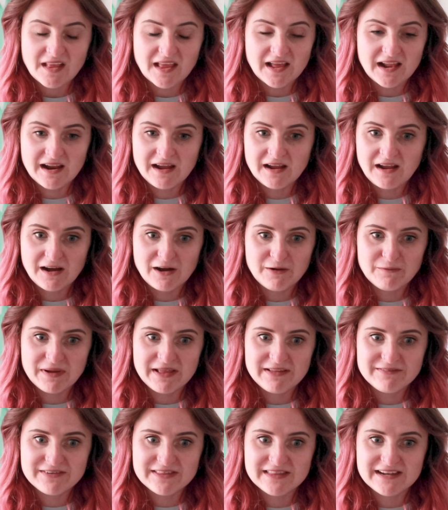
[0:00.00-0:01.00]
And I can't
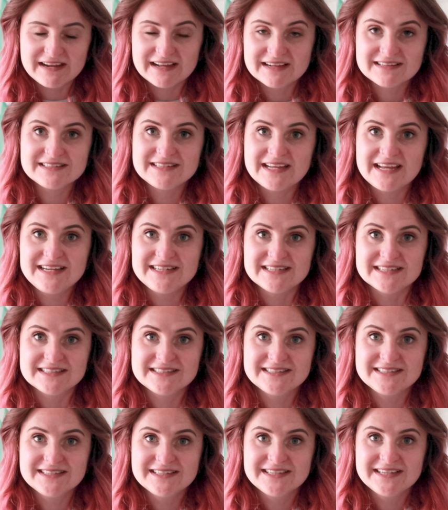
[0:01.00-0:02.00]
wait for the next
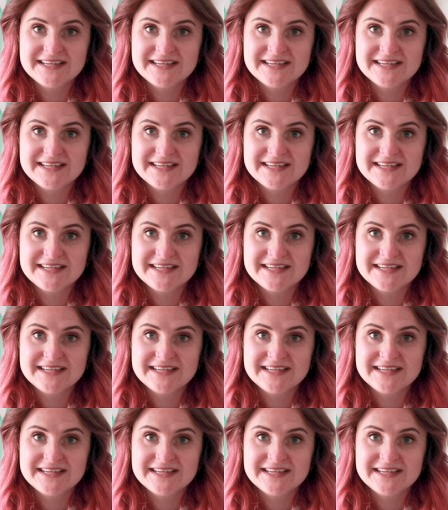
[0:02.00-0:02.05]
stages.